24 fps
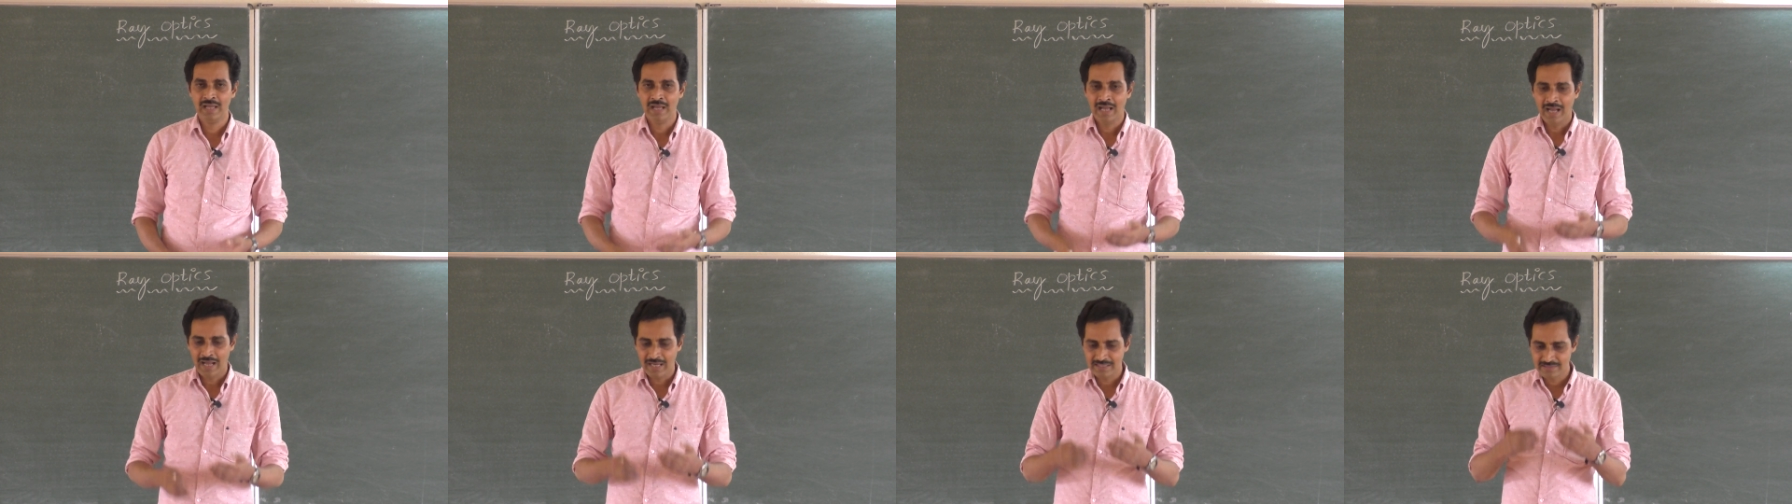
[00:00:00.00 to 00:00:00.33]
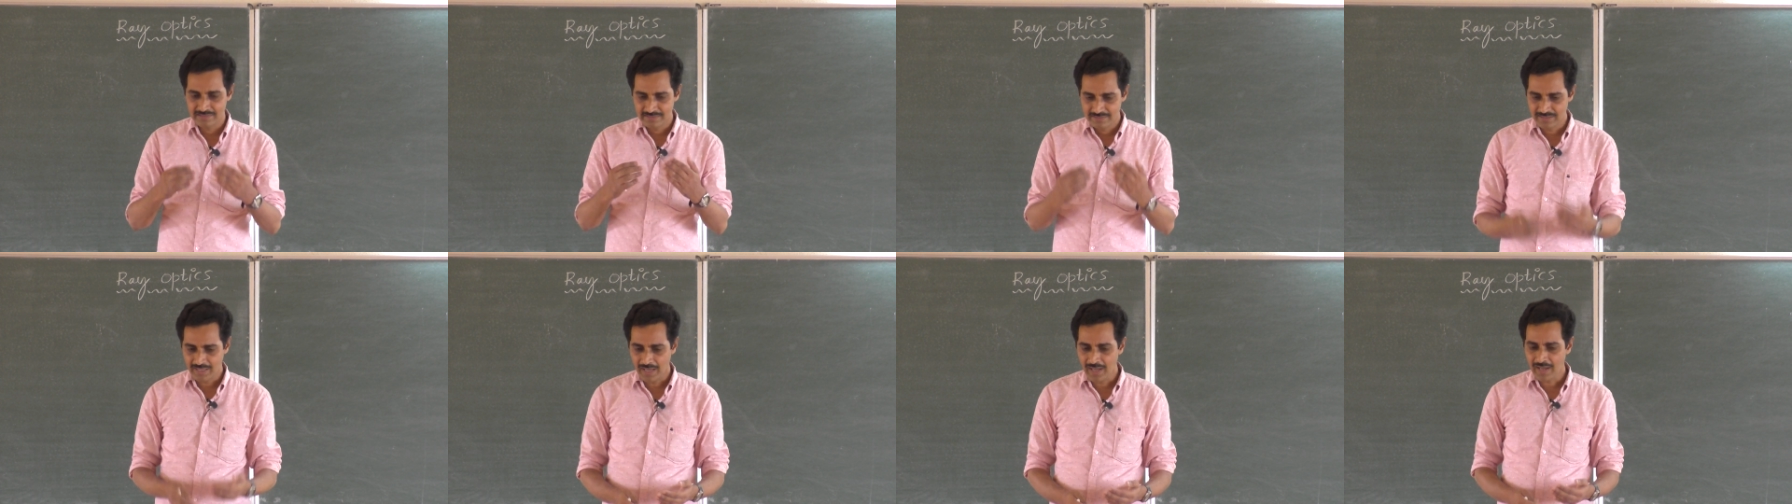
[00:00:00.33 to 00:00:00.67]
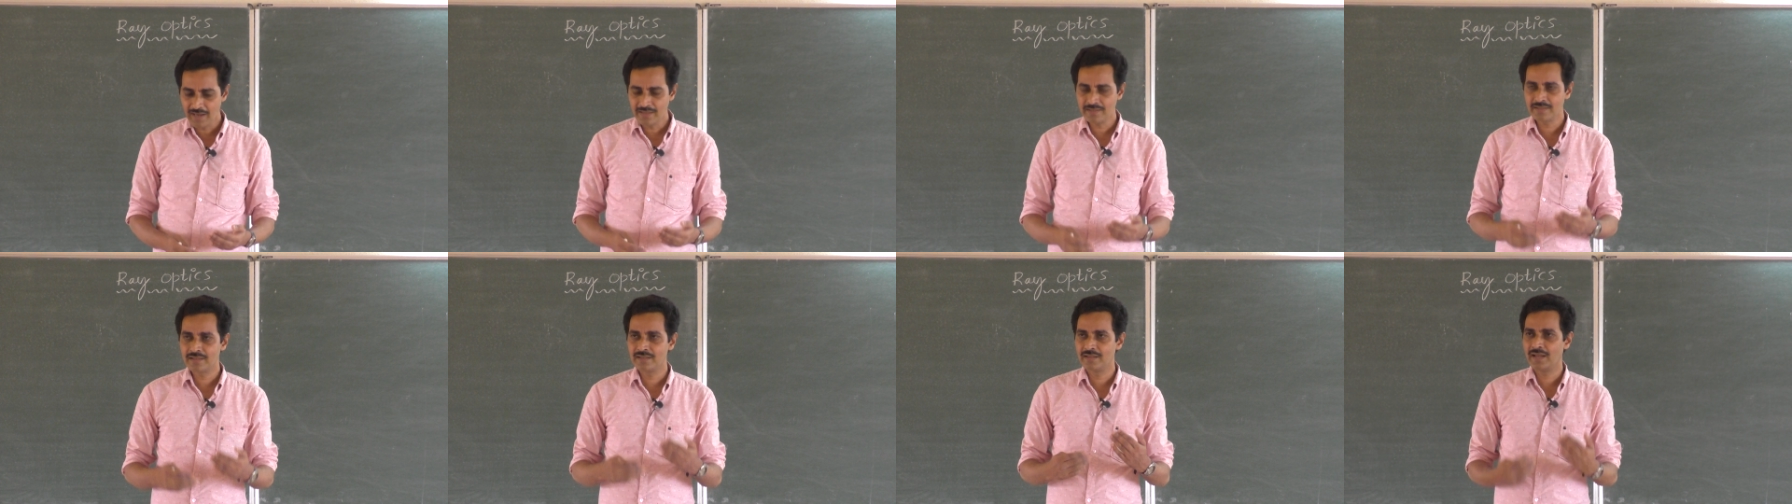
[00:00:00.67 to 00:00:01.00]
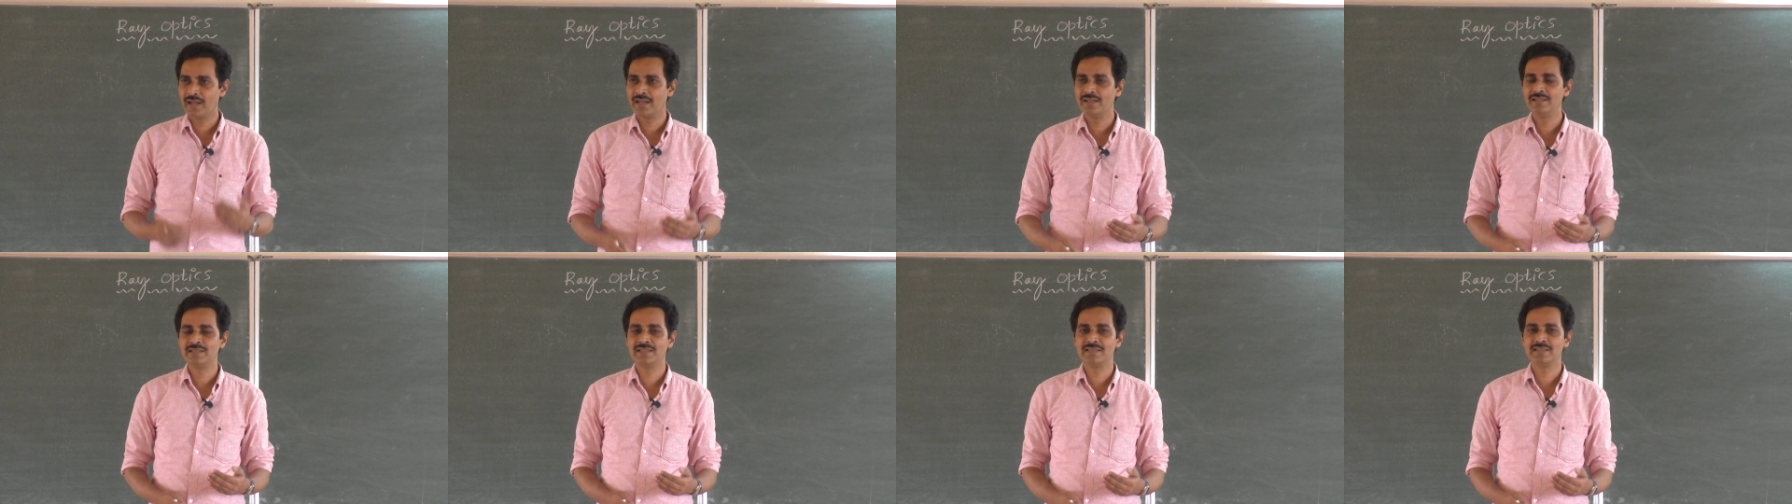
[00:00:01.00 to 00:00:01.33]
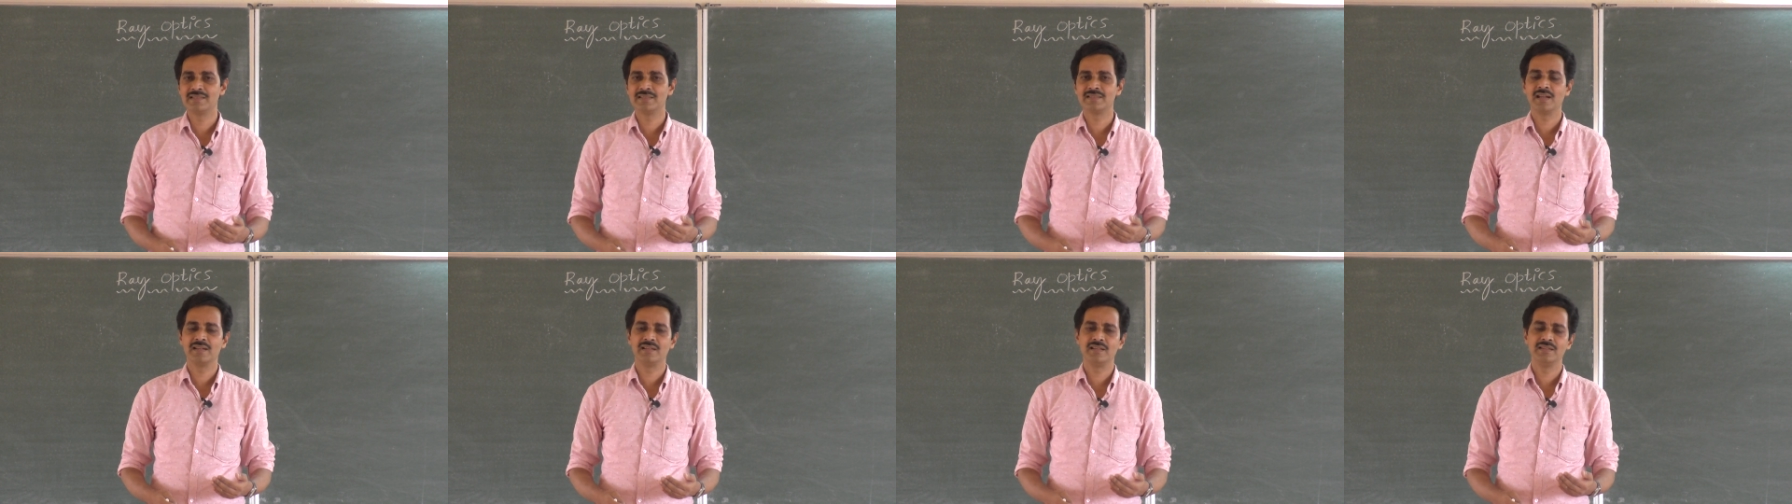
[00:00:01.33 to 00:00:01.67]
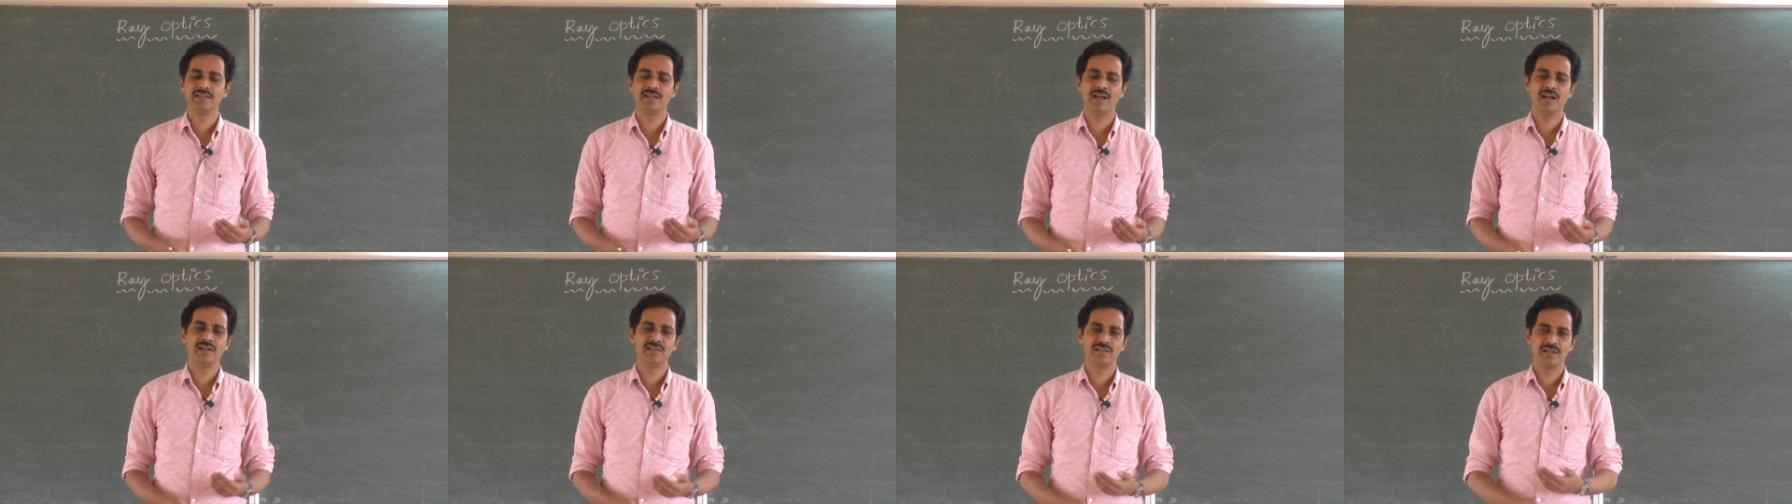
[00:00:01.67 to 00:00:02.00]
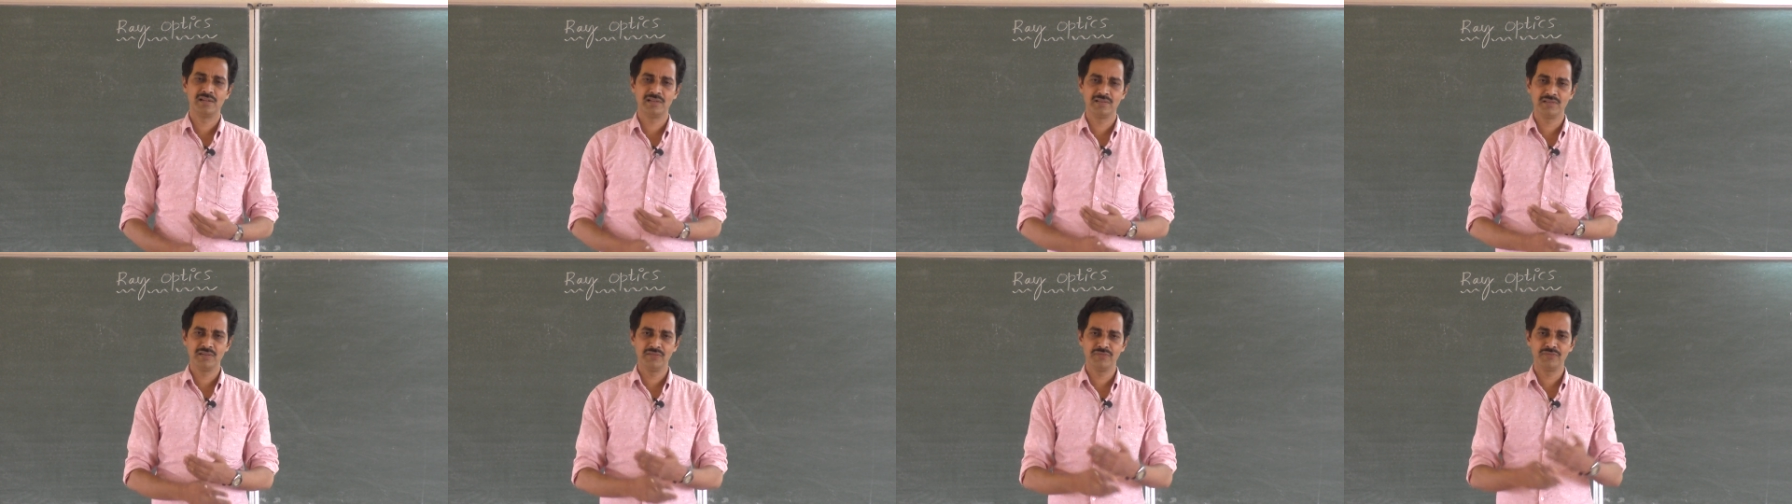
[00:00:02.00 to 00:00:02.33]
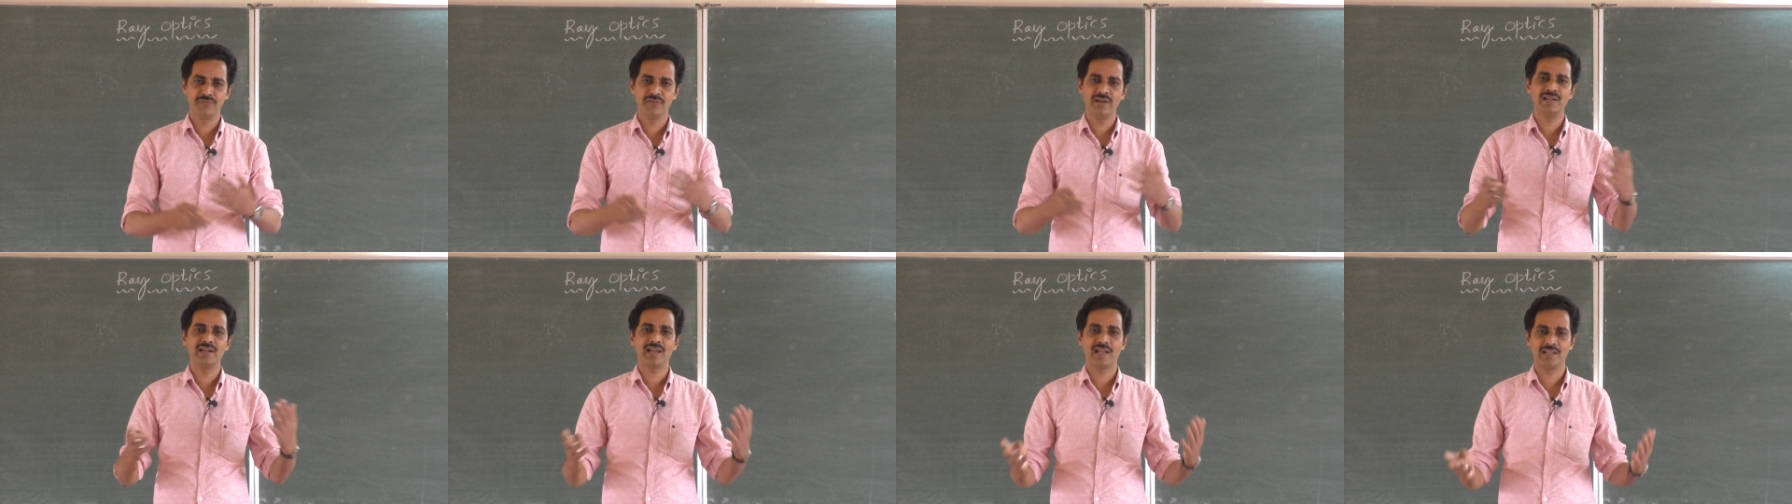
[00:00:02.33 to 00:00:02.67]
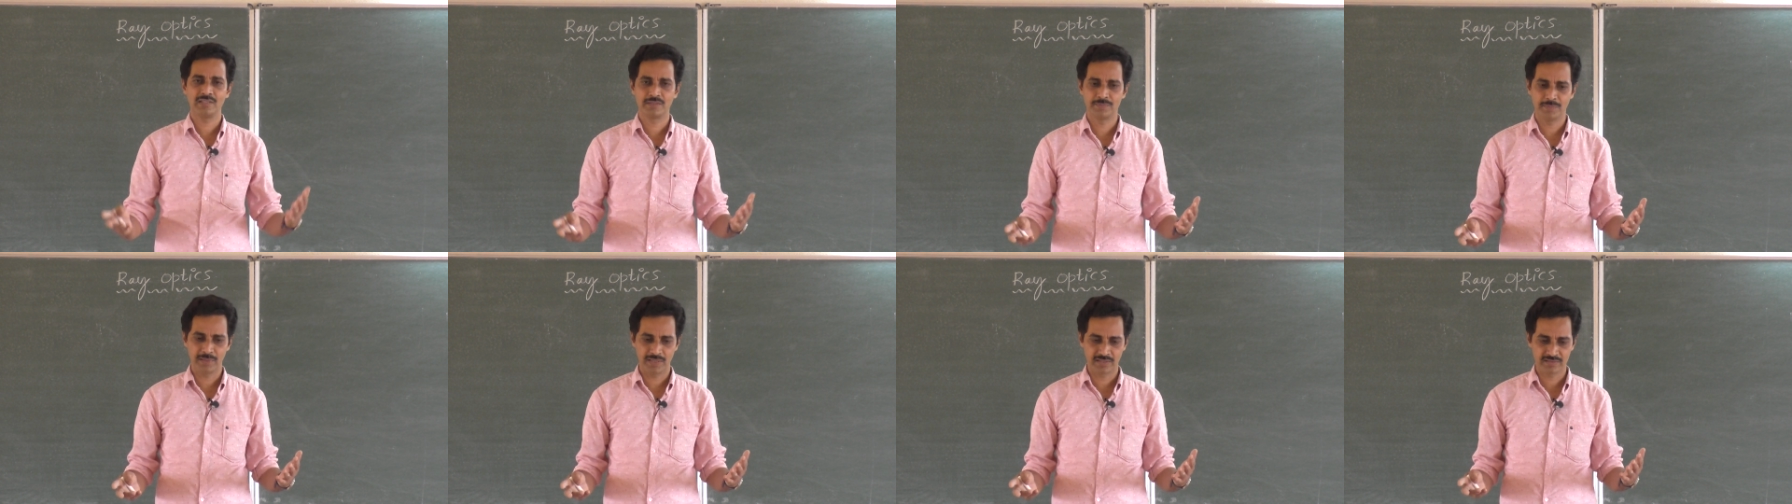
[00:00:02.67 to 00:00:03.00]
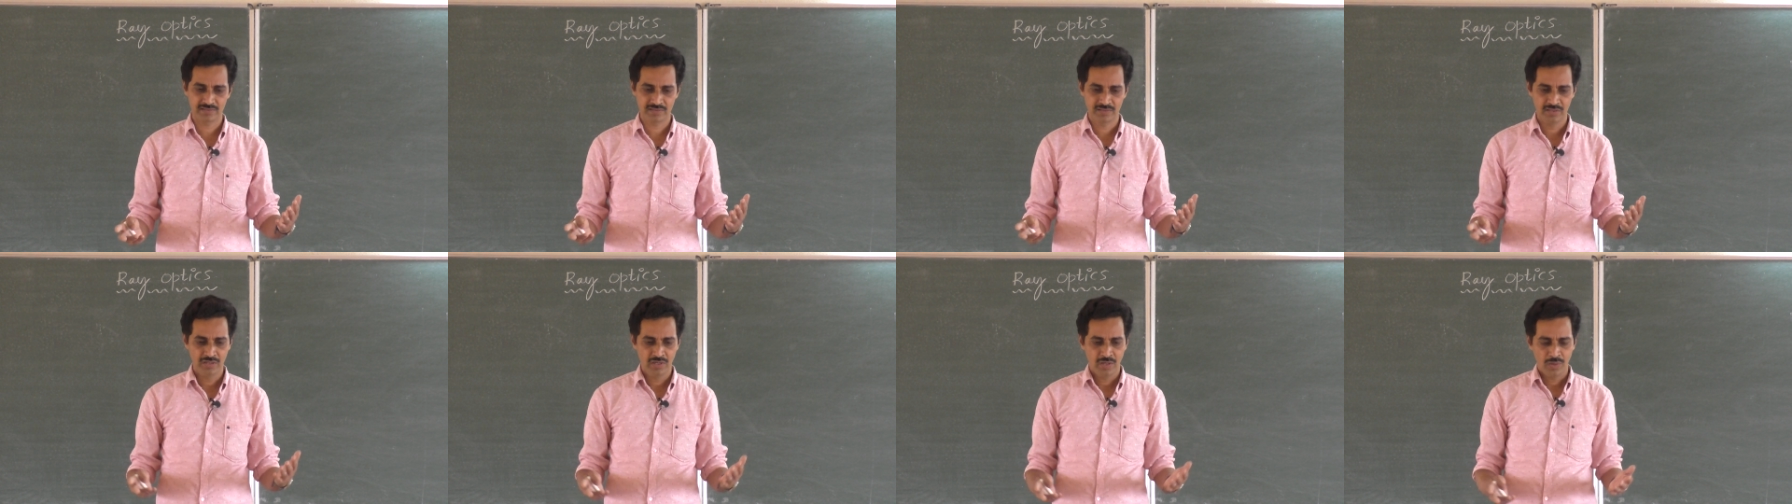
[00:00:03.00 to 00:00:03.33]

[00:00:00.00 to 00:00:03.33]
And that light is studied under different aspects.